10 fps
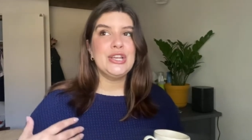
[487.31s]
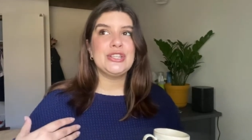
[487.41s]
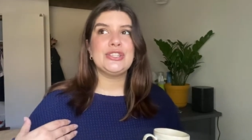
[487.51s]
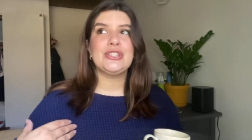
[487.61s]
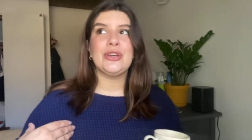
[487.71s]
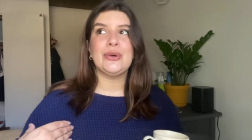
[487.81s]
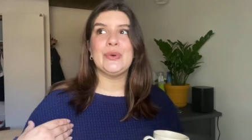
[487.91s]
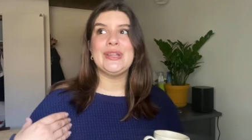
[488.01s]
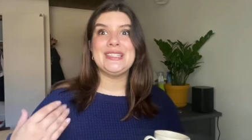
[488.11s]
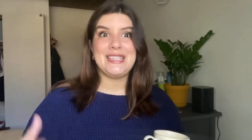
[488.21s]

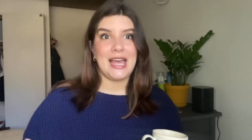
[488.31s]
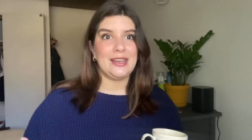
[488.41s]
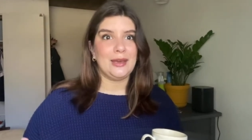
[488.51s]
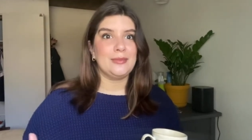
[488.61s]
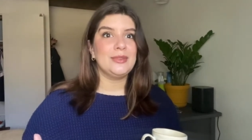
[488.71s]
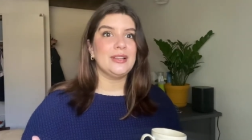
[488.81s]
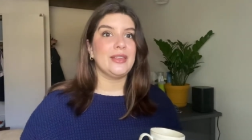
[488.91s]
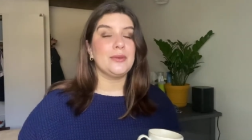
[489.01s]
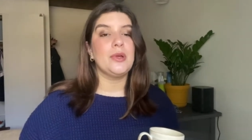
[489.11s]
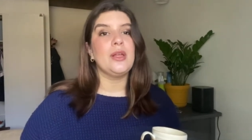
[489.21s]
So denim, they're
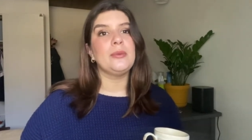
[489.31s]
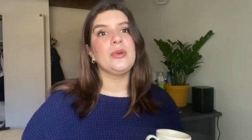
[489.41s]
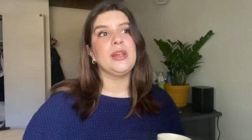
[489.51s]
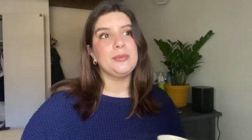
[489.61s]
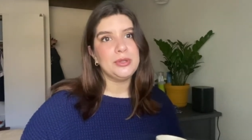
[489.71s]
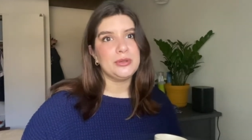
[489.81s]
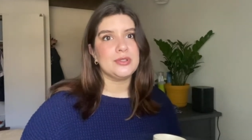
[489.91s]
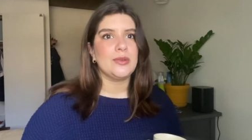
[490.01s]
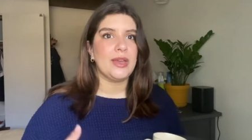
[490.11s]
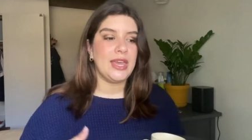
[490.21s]
like, well, I'm wearing blue,
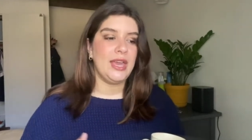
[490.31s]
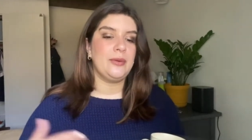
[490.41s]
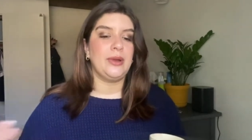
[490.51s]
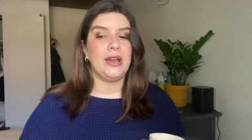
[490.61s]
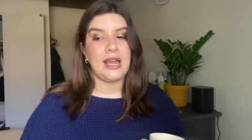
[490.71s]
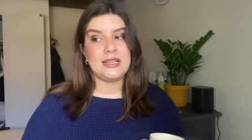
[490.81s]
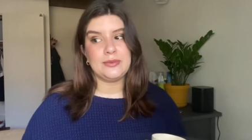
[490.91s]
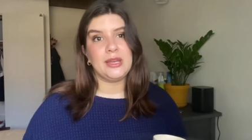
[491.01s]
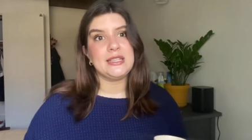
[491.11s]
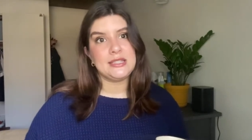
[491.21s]
so I can't wear
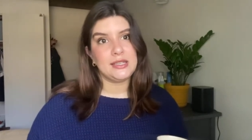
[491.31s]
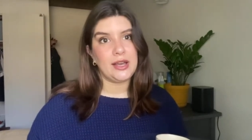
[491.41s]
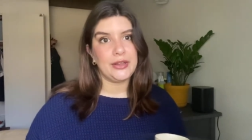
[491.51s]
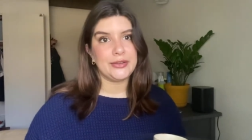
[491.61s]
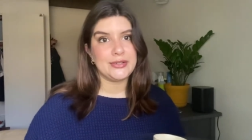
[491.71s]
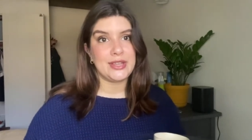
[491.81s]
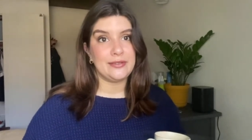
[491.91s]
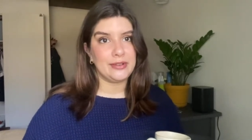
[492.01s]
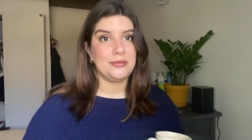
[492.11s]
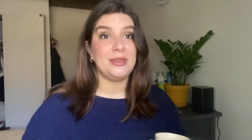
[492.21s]
XYZ colors.
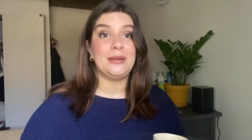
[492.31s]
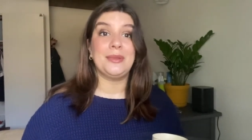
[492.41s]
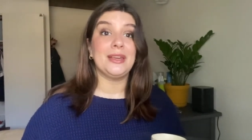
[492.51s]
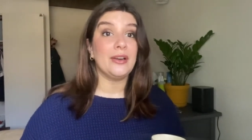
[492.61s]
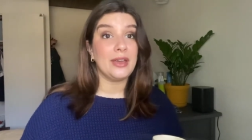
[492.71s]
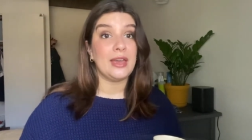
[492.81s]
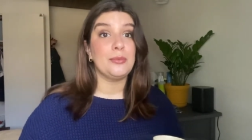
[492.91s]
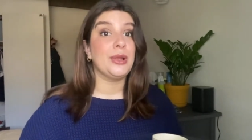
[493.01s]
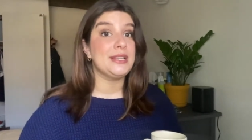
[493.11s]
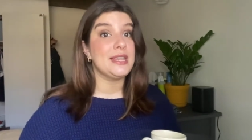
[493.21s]
And for me, I'm like, okay, I'm
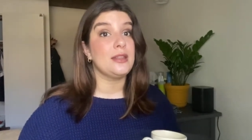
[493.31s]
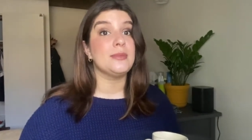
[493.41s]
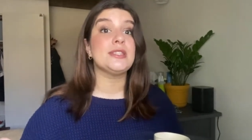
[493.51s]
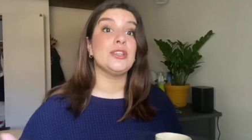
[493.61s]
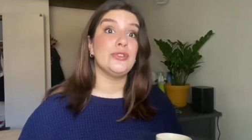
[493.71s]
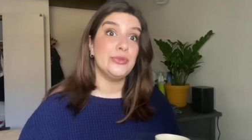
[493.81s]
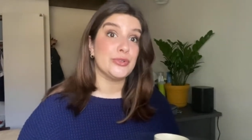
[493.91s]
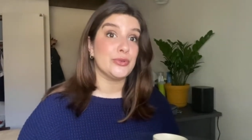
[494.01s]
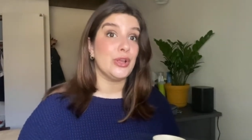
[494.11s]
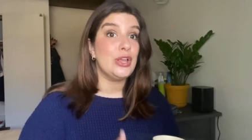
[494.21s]
wearing denim, it's a
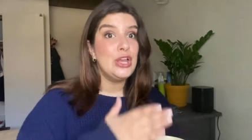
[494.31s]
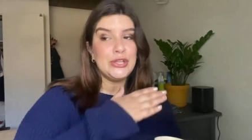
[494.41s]
neutral.